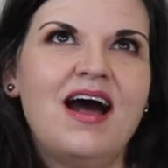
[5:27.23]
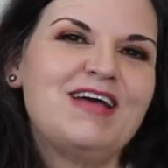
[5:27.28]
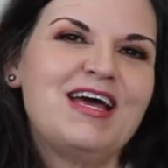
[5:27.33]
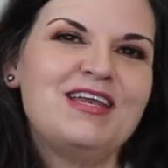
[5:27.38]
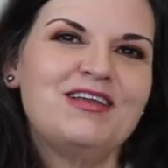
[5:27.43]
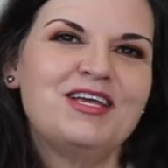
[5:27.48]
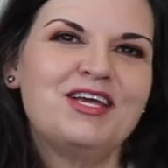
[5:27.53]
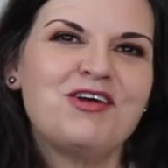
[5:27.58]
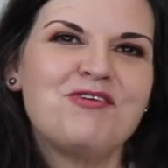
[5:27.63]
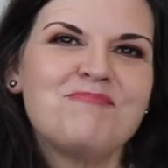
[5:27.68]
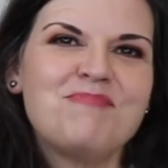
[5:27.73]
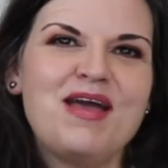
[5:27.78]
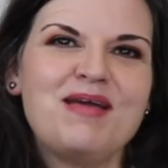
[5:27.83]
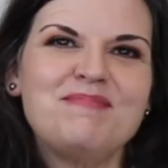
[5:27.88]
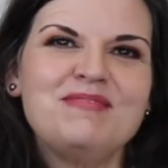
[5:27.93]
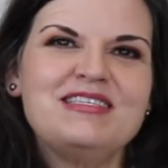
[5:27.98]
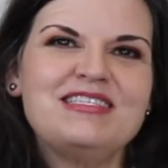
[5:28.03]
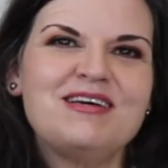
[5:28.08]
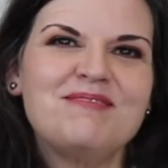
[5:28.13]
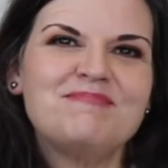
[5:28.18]
And, you know,
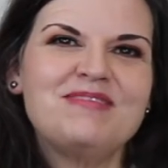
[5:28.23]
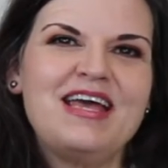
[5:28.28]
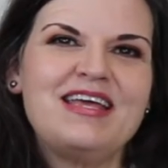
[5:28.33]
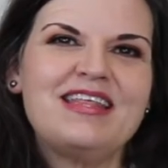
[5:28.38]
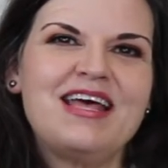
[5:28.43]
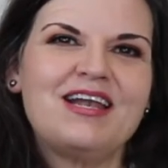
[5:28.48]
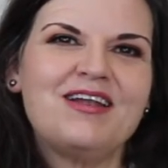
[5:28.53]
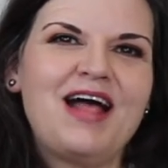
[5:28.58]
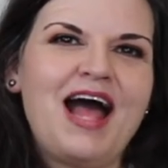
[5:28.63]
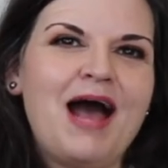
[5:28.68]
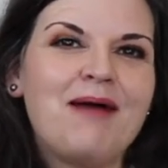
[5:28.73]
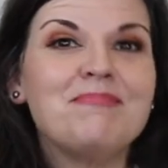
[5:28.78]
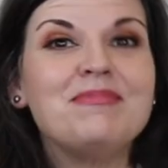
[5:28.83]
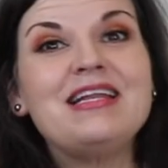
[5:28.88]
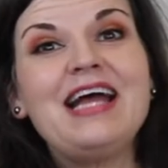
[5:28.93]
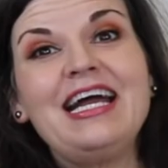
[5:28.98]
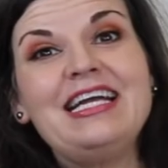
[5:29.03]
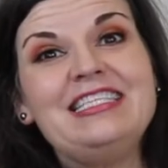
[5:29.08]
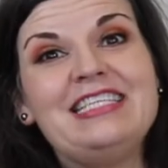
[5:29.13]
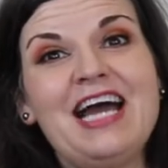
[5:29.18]
maybe someday that'll
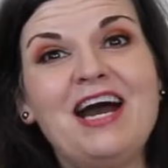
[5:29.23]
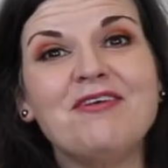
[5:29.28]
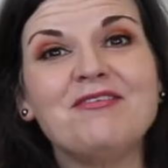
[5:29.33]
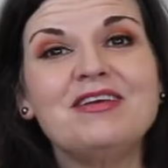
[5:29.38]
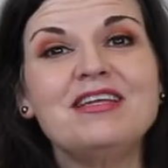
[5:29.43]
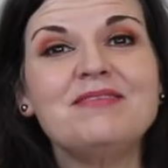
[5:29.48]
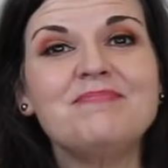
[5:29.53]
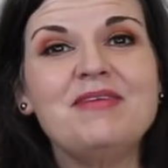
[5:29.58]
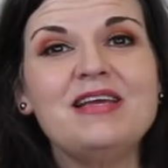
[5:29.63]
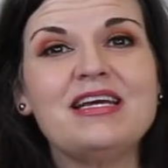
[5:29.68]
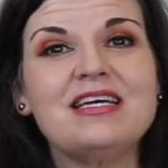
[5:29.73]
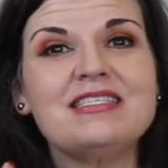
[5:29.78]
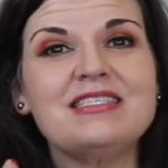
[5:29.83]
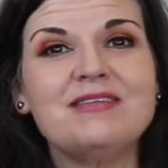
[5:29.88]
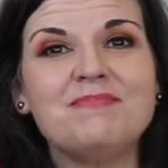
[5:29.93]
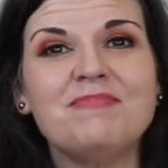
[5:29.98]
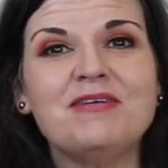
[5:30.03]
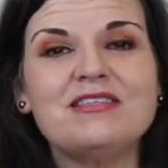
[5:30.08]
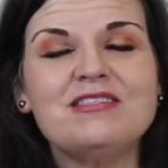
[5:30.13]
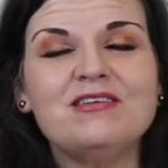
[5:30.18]
happen. I doubt it, because
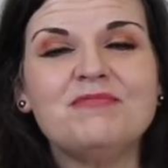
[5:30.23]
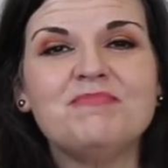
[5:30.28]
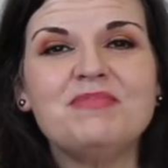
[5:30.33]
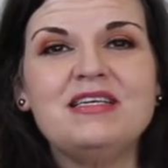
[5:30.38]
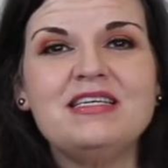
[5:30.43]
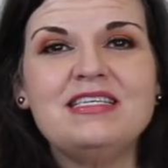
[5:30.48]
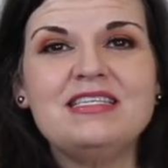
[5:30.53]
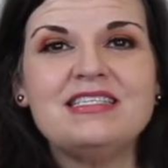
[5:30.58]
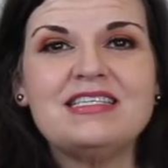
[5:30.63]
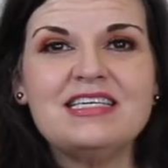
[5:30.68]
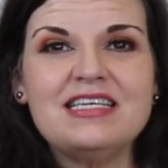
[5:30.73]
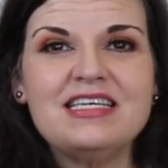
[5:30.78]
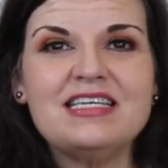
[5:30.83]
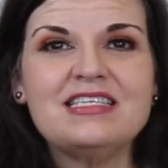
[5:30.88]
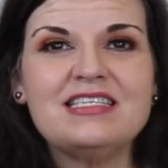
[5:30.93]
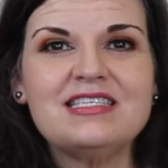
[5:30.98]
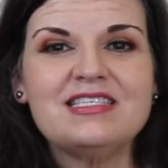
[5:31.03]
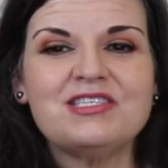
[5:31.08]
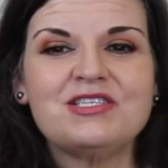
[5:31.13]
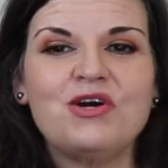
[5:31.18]
the puzzle piece
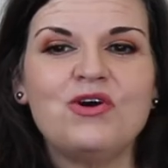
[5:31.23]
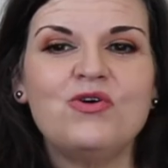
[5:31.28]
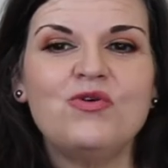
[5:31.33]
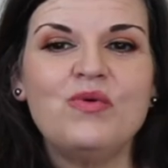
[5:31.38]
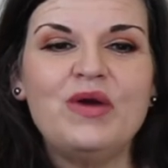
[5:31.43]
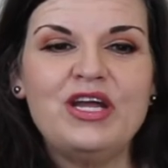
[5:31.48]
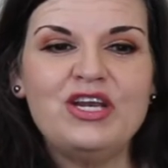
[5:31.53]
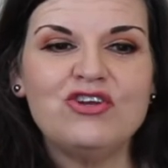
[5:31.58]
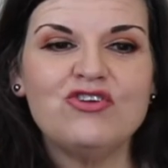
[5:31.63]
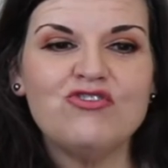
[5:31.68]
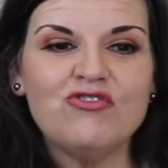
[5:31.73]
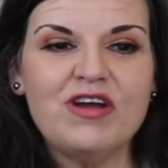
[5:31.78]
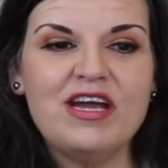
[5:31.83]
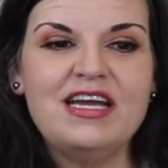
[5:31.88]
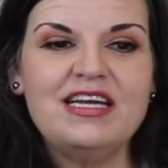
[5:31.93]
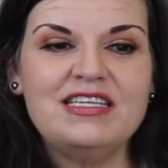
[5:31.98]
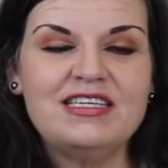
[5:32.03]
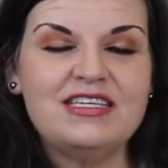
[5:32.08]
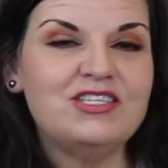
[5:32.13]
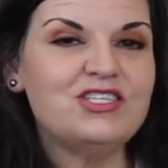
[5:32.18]
is so
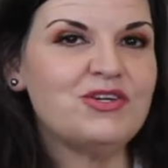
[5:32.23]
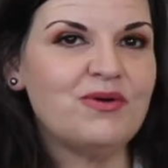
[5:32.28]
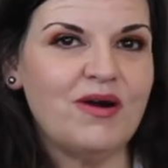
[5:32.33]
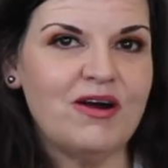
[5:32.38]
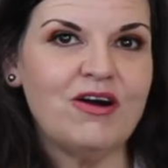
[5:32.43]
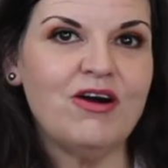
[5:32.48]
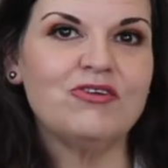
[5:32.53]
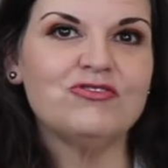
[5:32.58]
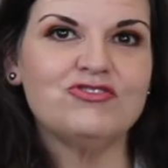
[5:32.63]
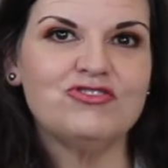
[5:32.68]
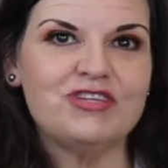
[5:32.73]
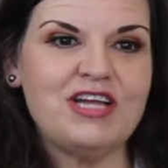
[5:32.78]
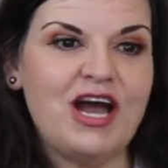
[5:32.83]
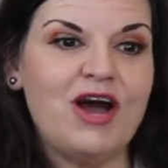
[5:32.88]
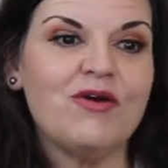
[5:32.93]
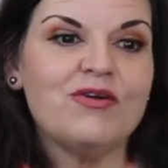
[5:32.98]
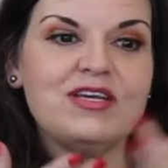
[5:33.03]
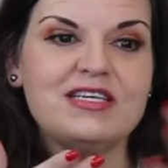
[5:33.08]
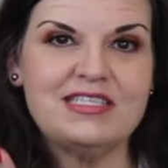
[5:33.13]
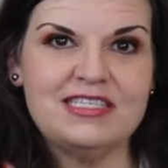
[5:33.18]
ingrained into our culture
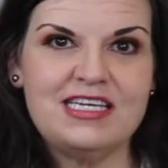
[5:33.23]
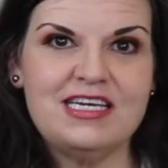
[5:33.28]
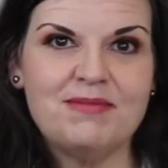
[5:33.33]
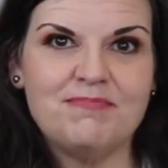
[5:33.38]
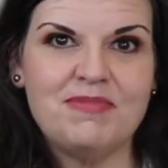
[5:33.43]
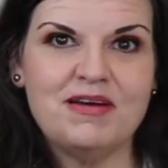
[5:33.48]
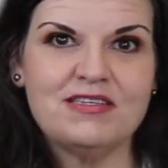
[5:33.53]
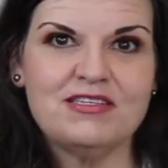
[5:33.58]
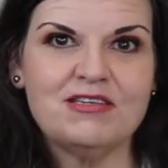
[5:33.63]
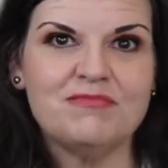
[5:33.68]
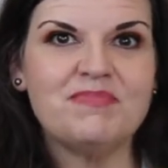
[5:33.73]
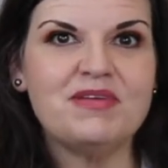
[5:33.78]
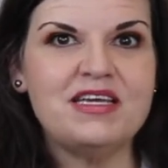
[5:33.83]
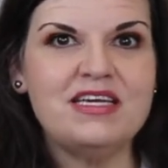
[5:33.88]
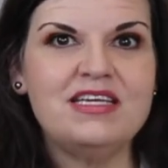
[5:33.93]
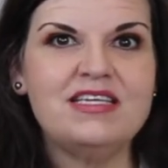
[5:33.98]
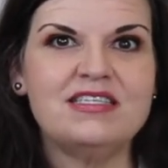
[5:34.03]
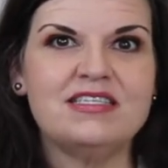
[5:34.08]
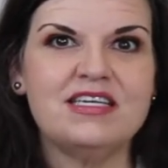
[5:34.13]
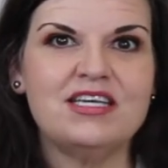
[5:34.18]
now. You see a puzzle
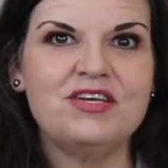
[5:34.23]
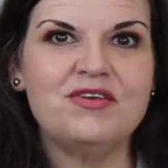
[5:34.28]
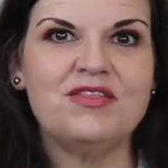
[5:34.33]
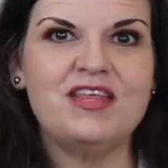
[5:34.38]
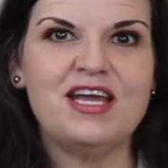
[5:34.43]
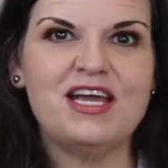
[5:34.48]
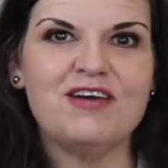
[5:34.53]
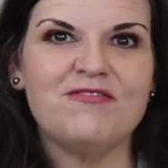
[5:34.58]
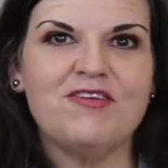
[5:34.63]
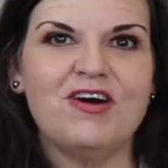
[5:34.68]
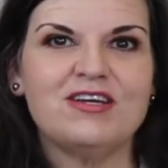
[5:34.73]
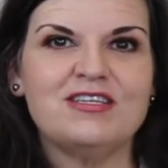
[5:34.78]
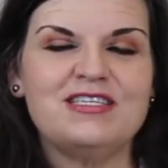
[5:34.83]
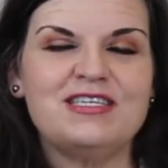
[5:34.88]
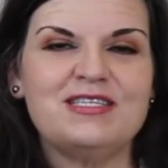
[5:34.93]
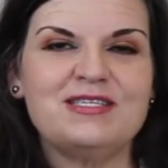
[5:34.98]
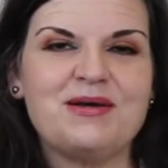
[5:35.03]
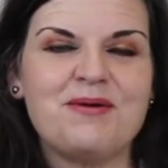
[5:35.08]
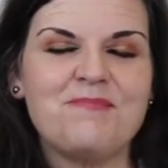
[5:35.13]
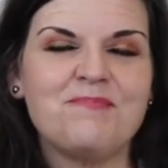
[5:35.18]
piece, you think of
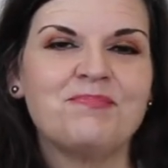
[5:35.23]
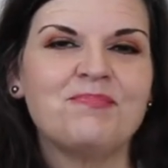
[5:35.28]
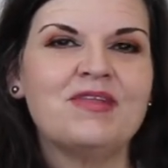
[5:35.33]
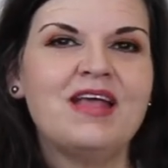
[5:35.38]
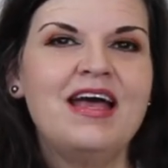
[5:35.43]
autism.